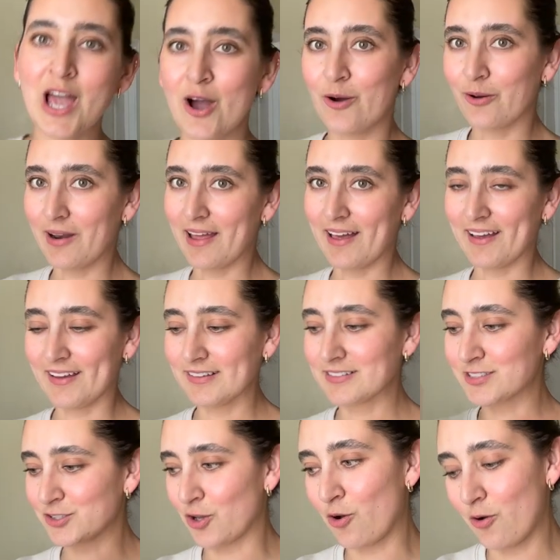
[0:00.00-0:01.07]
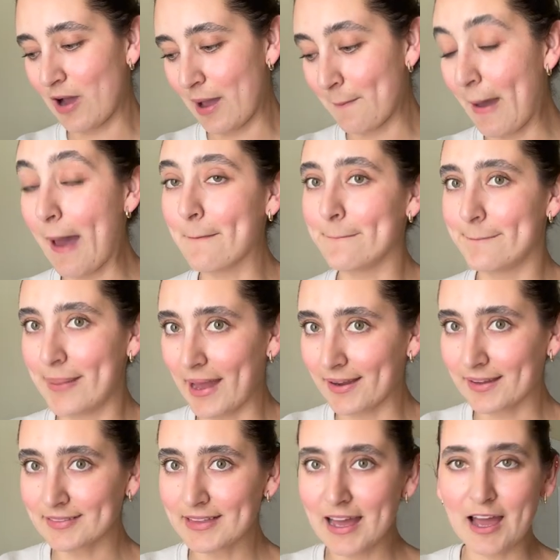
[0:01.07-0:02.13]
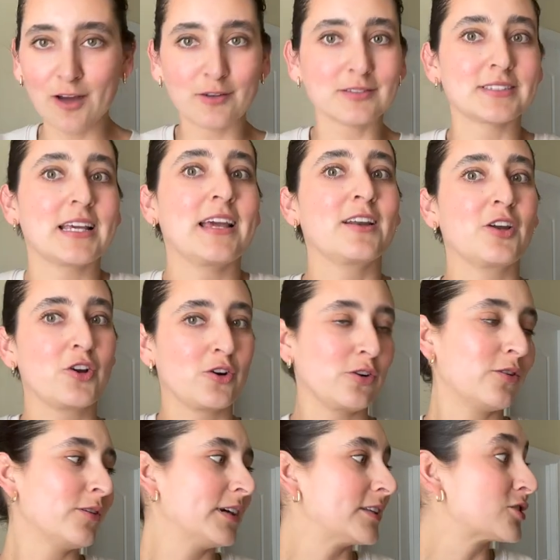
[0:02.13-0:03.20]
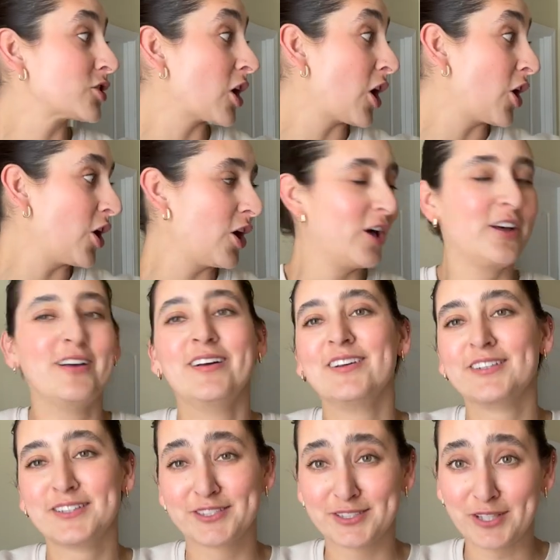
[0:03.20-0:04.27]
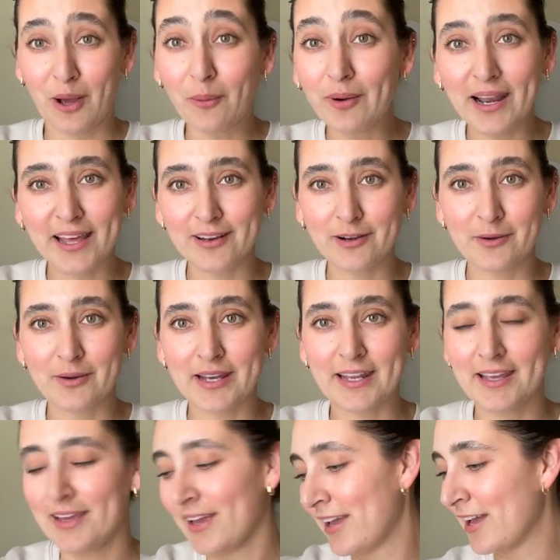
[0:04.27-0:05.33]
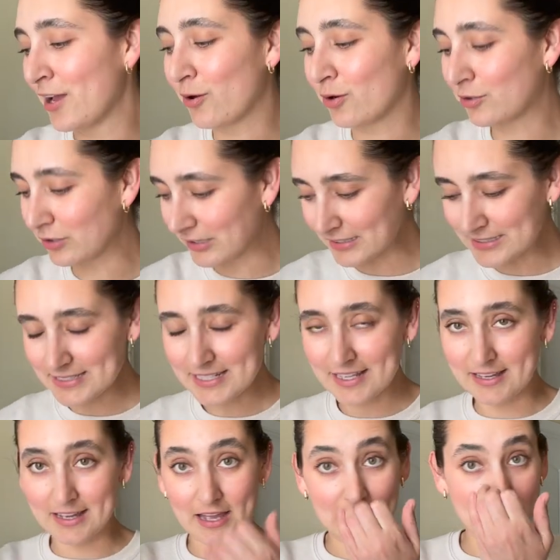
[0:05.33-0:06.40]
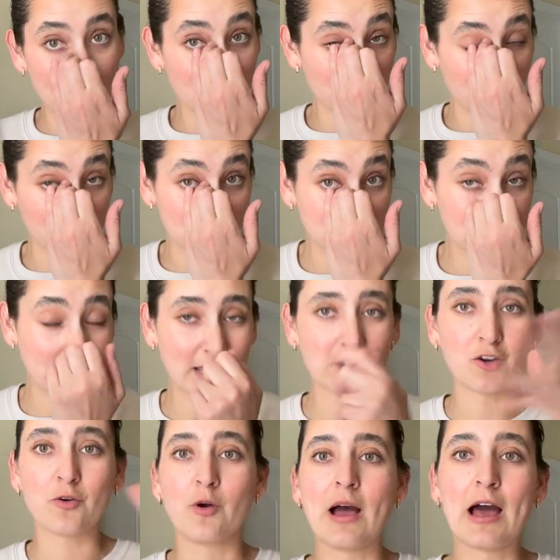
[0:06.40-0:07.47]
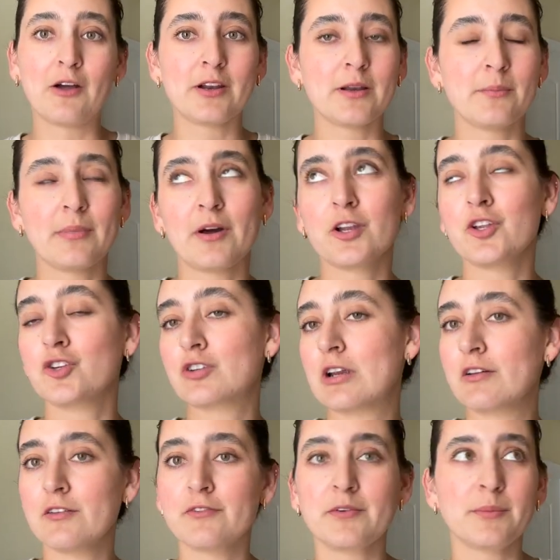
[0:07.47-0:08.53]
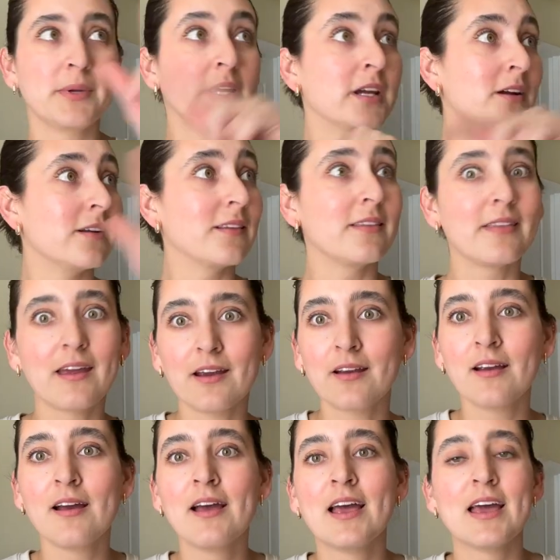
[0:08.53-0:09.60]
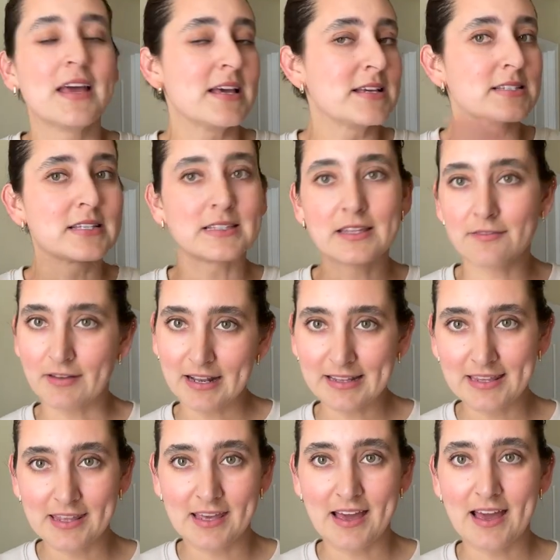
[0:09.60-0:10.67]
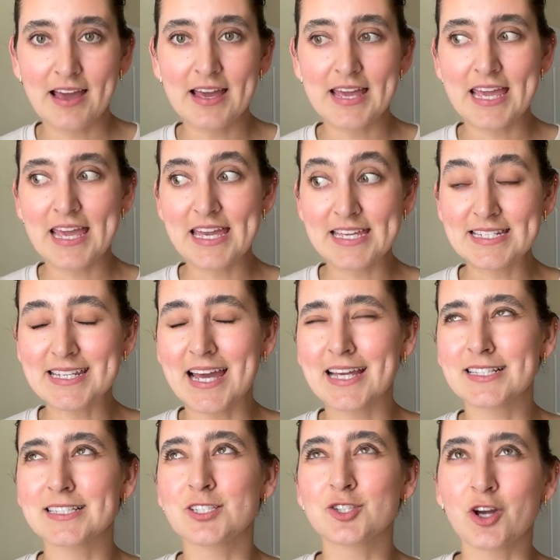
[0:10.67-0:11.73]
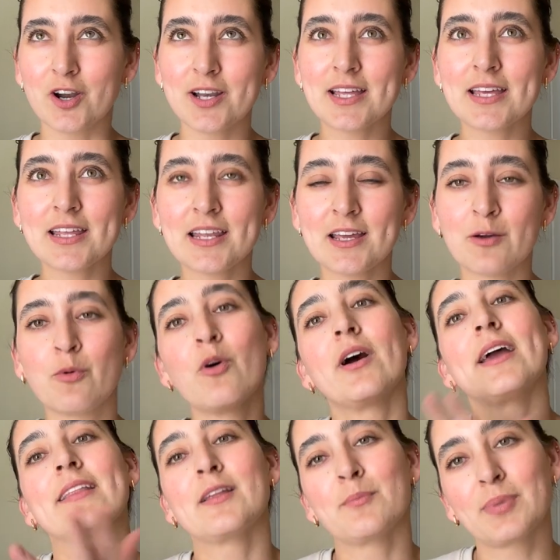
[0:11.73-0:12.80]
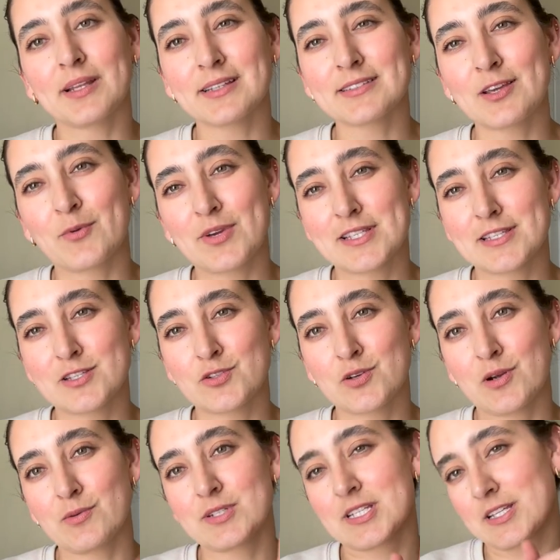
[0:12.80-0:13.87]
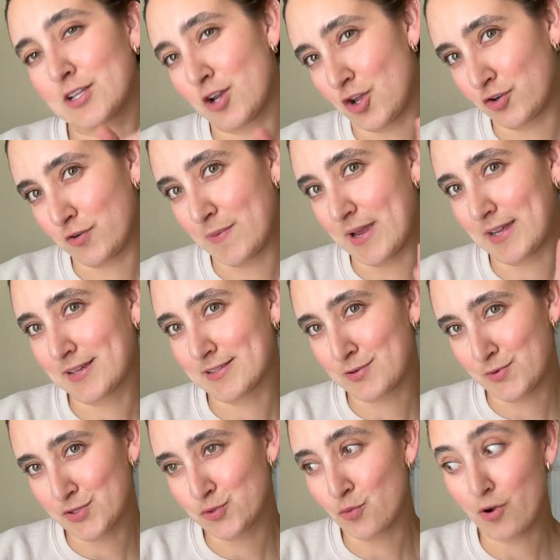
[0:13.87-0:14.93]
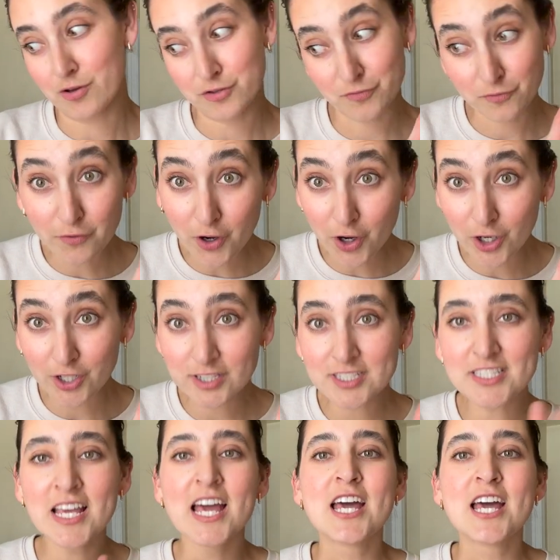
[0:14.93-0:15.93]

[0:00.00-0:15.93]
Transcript: Hola, so I'm back at the house, and girl, it's so late already. Cuando andas en la calle, honestly, like, you're out and about, you're driving from here, there, se te va el día. And I started, well, and then plus I wasted 2 hours at the laundromat because I went to wash first.